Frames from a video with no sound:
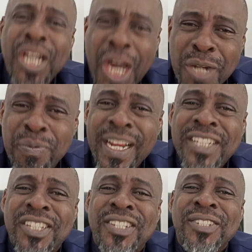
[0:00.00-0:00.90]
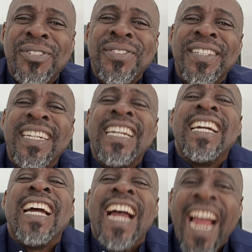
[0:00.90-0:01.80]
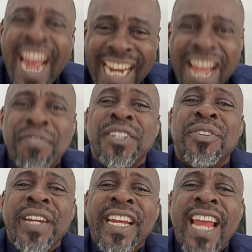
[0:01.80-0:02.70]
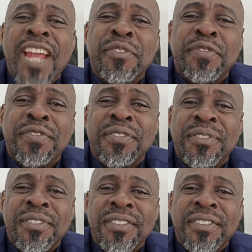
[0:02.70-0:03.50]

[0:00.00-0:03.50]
God bless you and have a great life.